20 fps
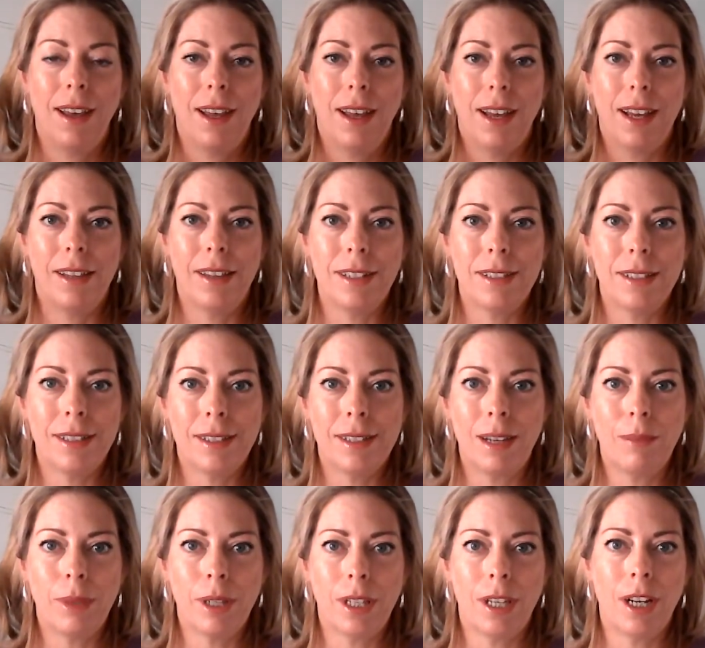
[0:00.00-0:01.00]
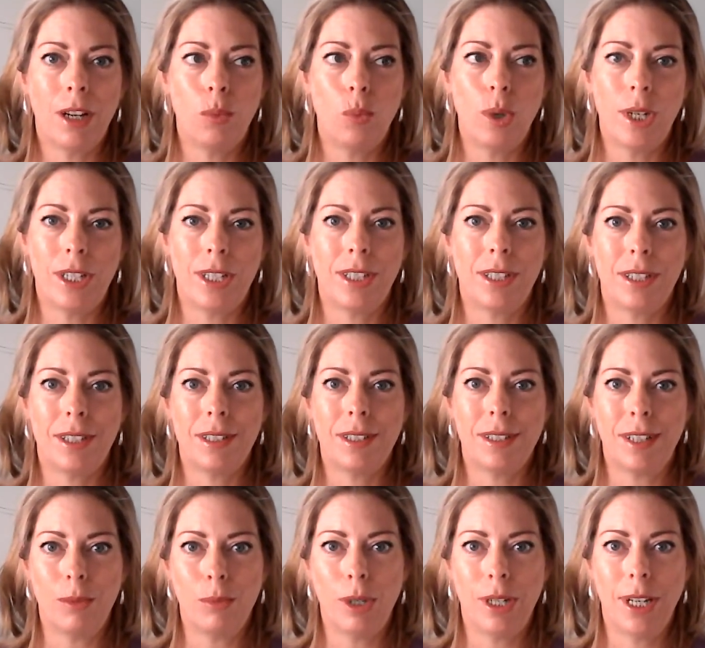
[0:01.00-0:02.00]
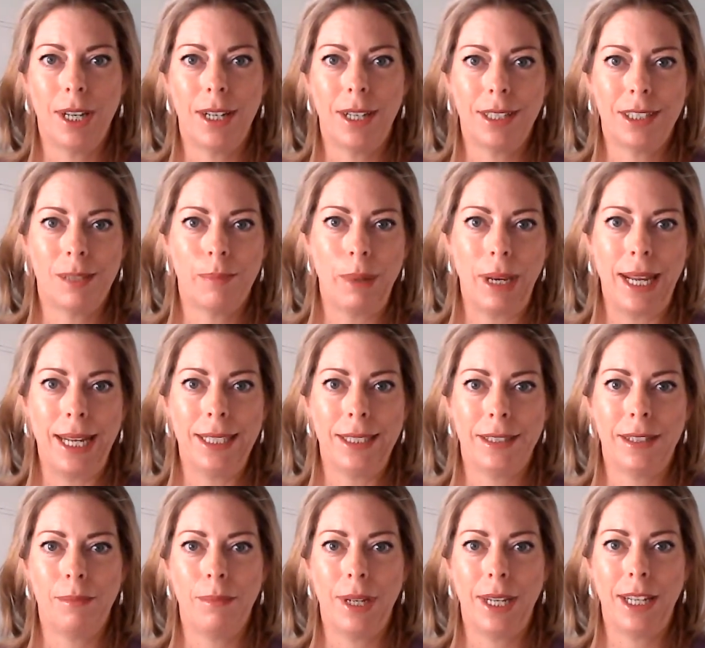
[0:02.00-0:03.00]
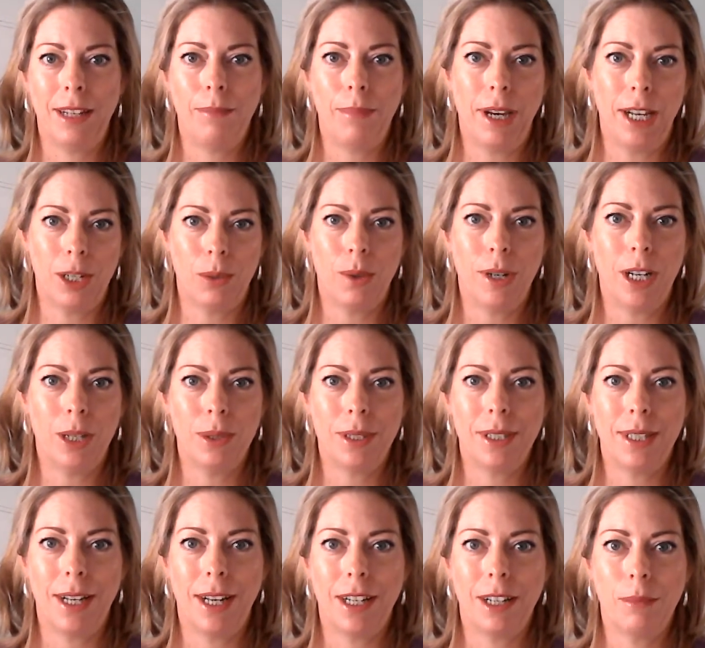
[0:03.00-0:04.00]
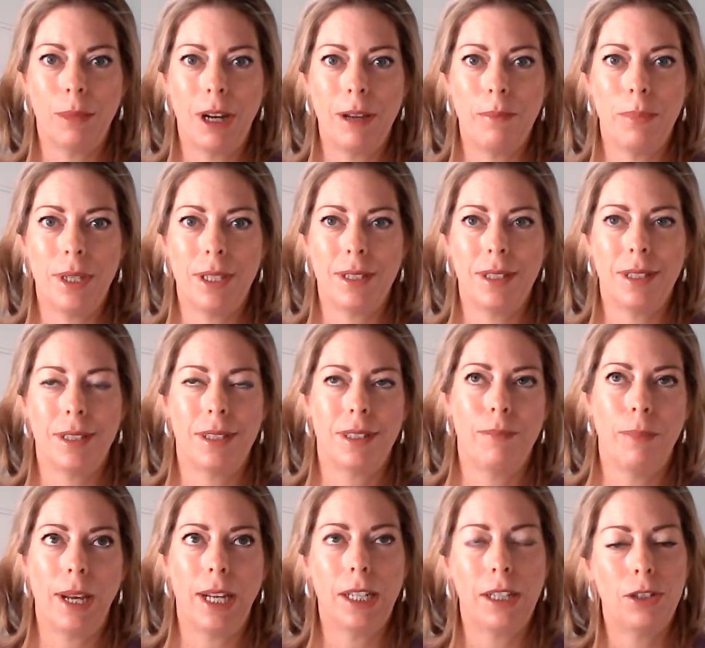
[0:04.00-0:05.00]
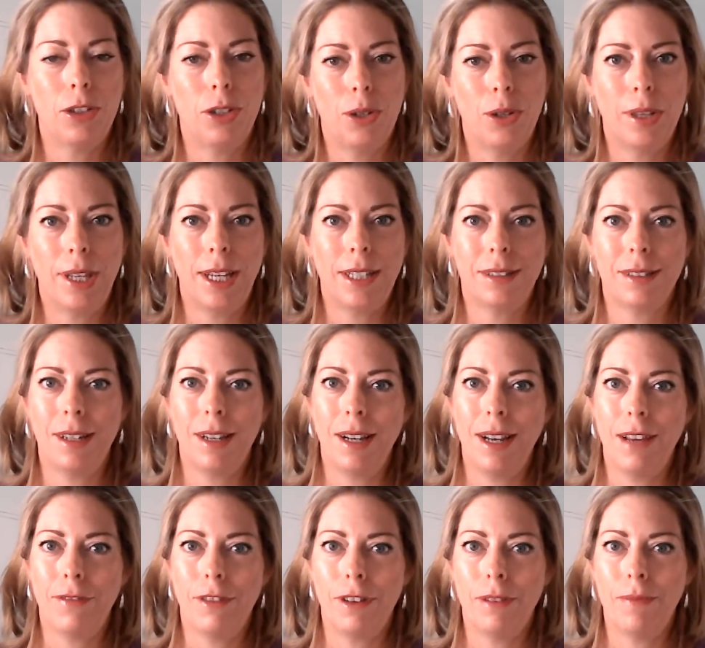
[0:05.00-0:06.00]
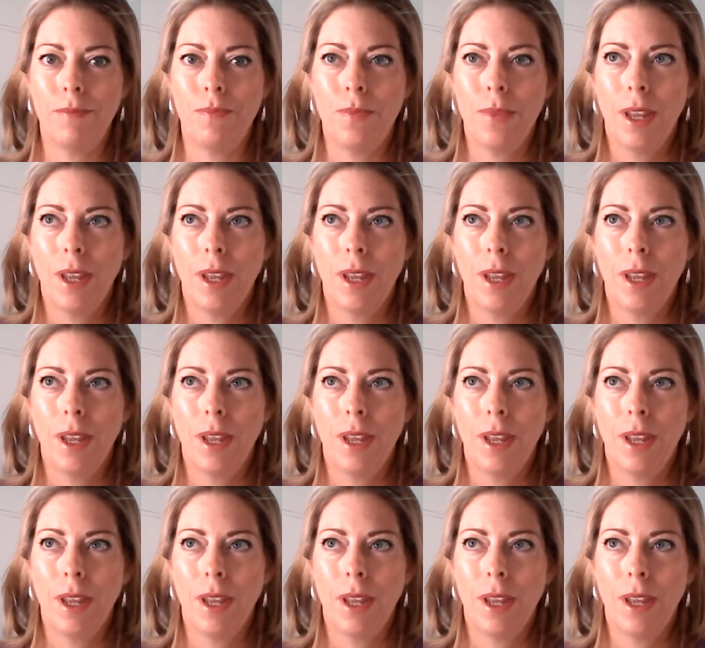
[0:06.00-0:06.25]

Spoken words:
And this is something that I wish someone had explained to me back when I was starting my business back in 2011,